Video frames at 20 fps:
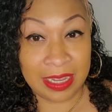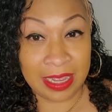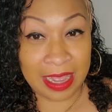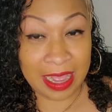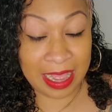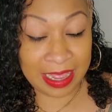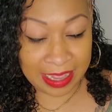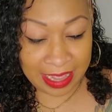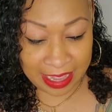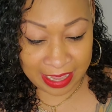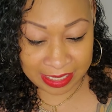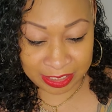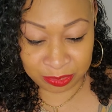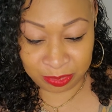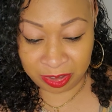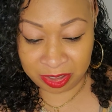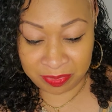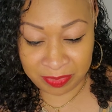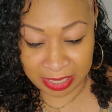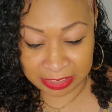Hi guys,
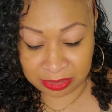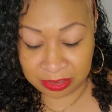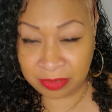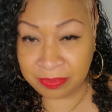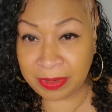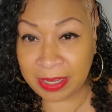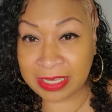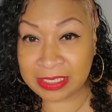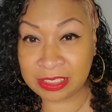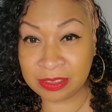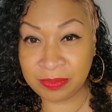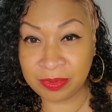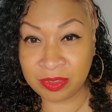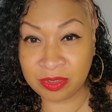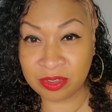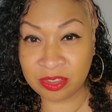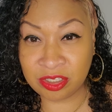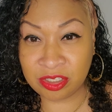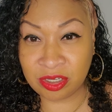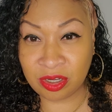welcome back to
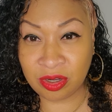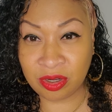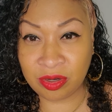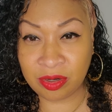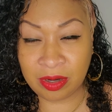Impossible. So,